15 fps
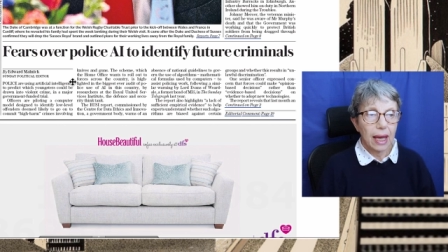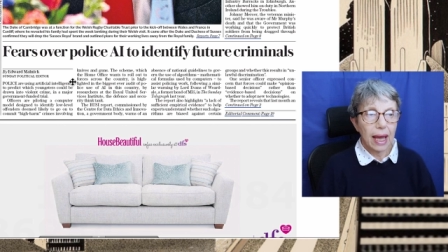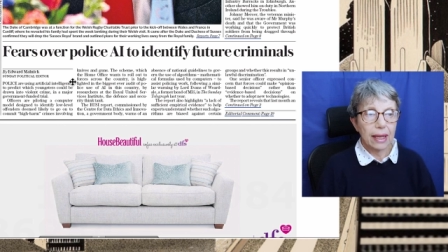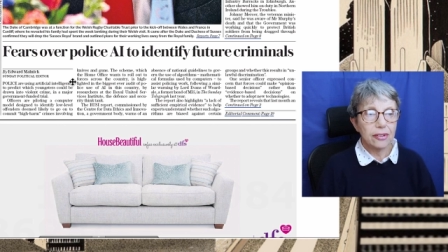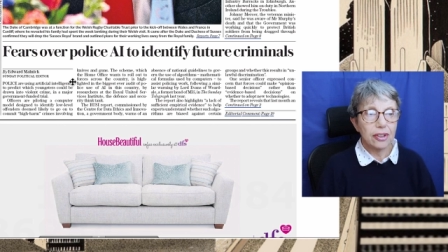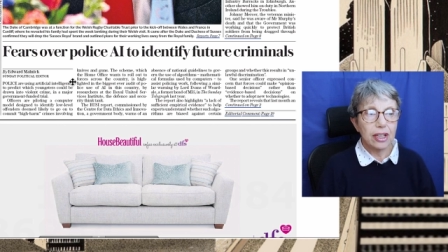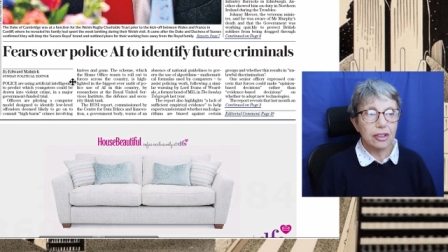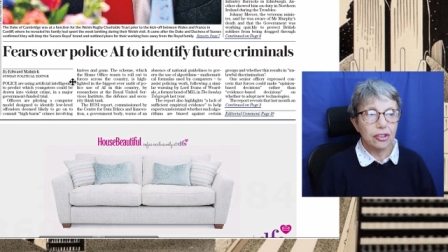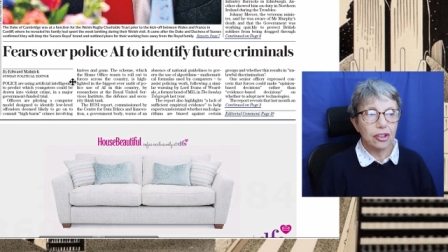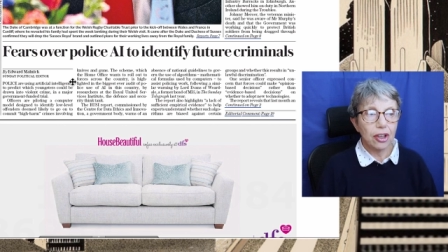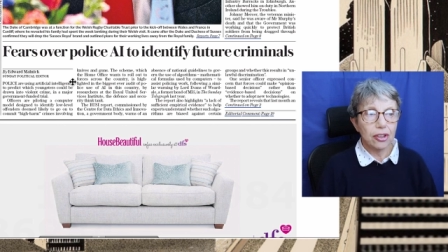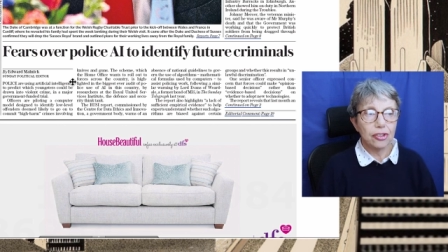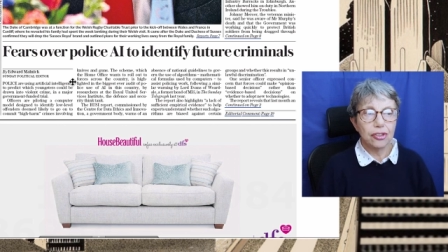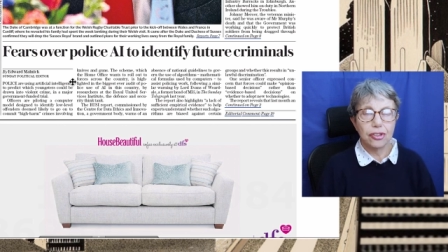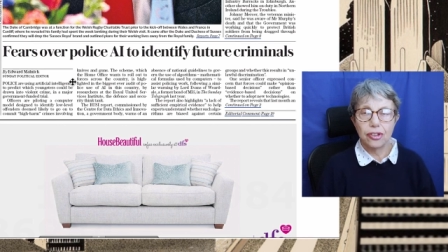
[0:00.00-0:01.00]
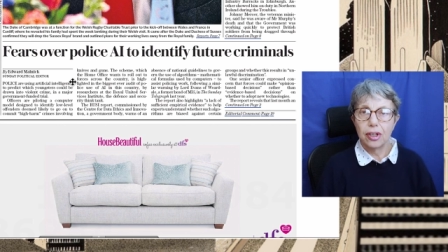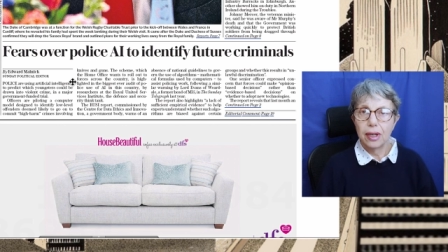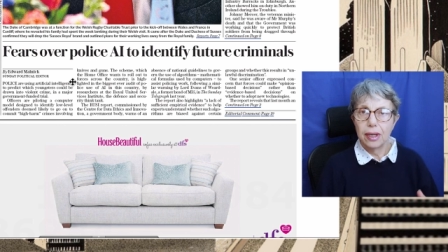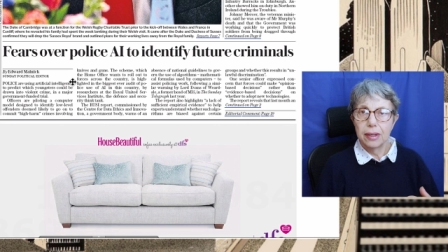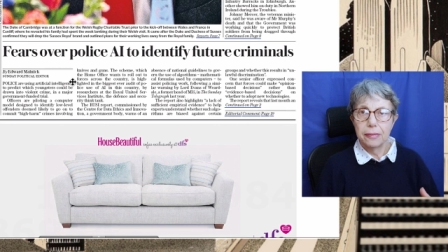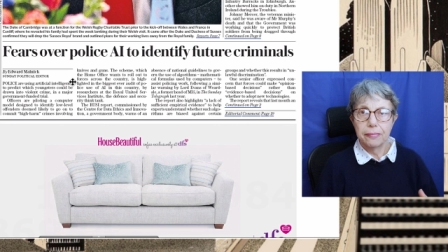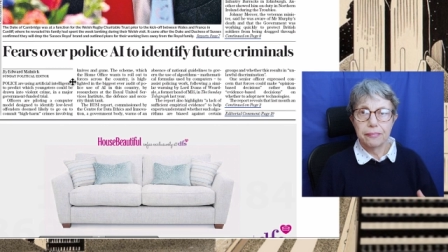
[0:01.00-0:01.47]
And he just
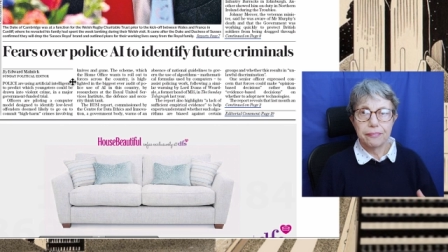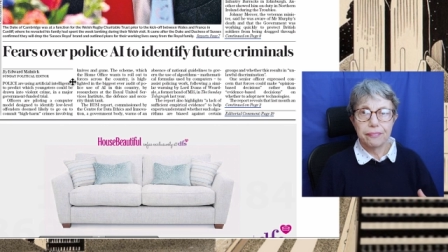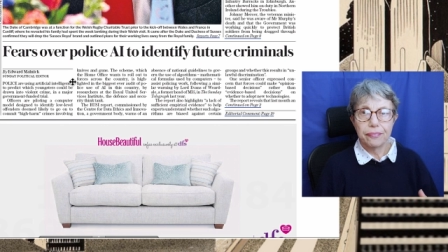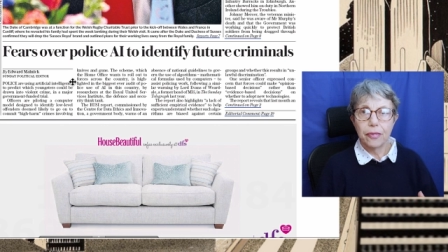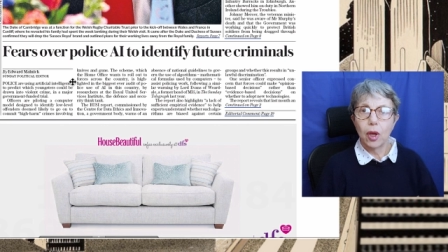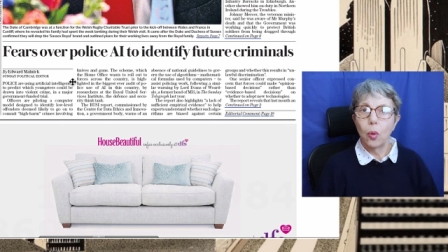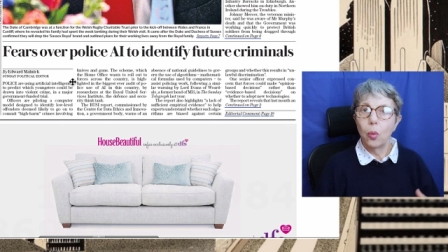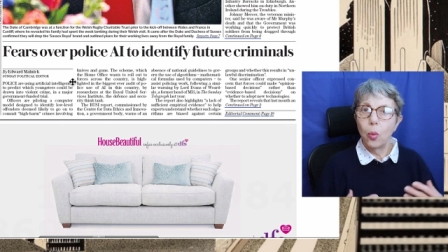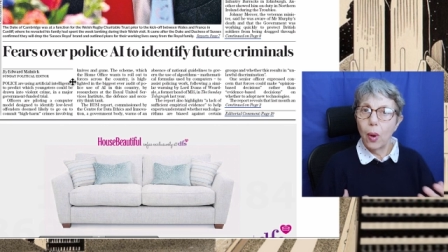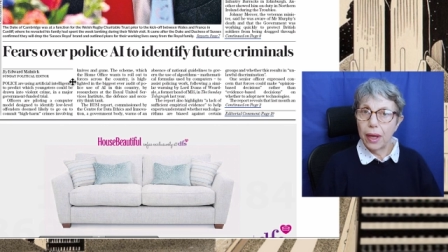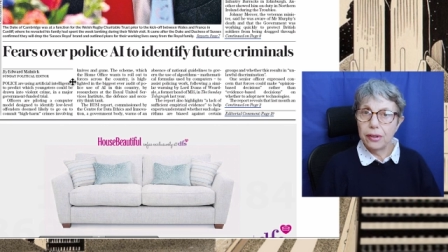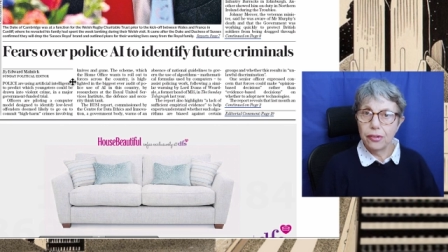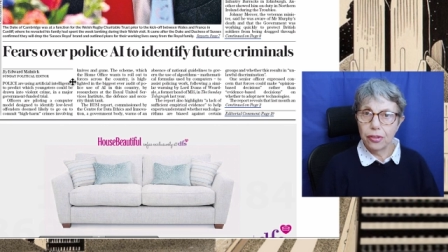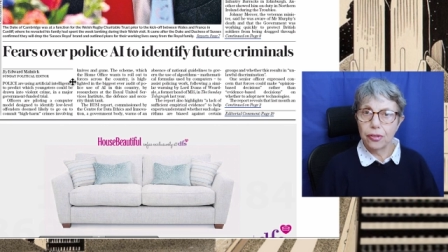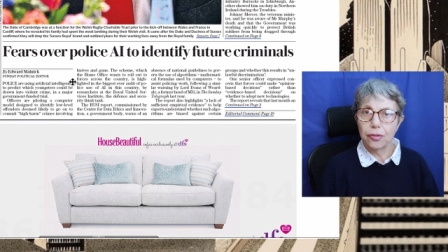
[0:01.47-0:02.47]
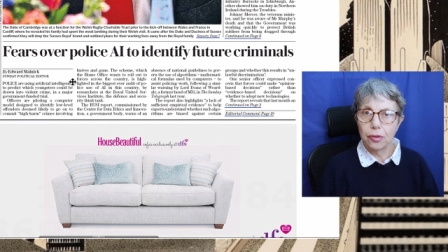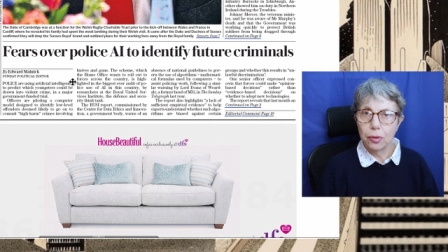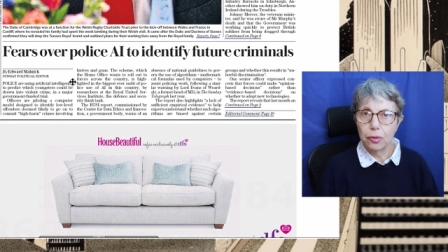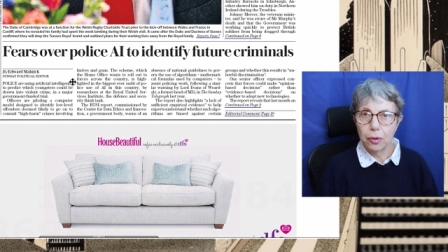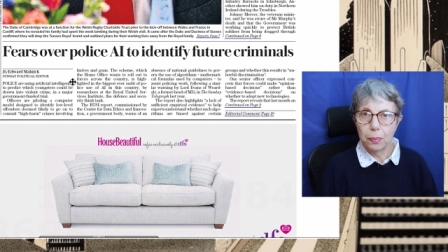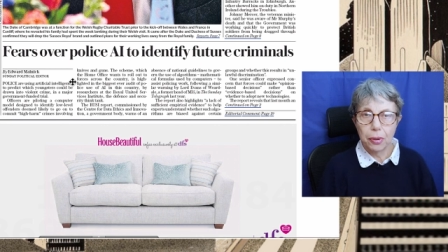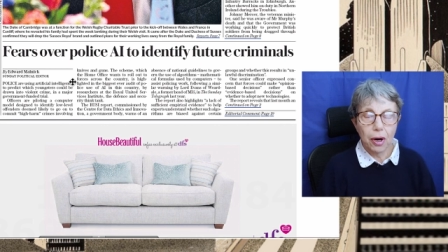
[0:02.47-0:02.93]
went
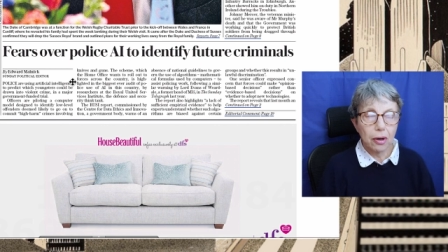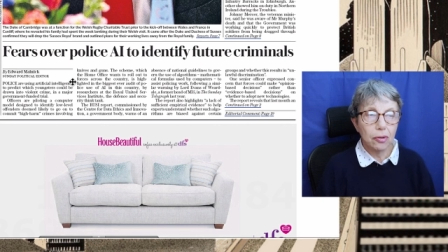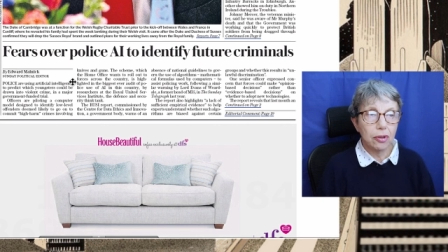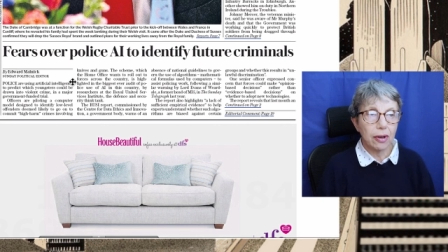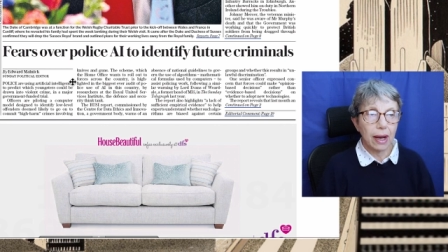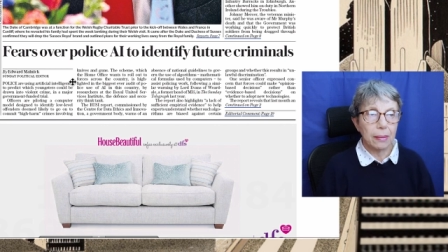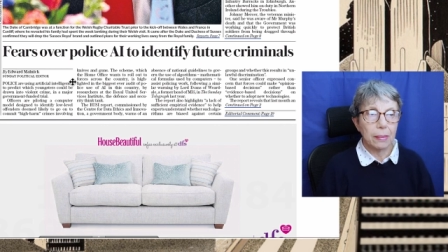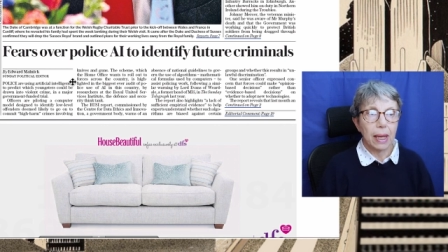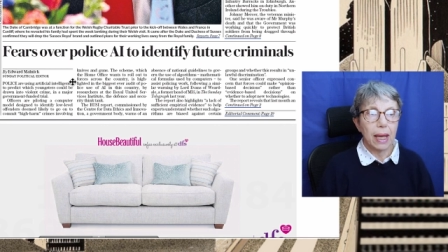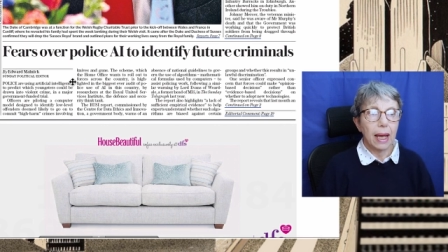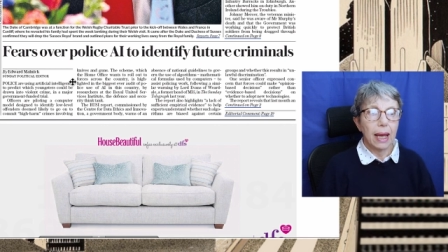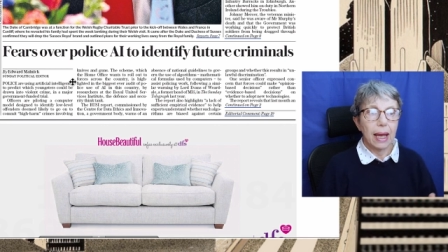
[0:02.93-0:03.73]
through the program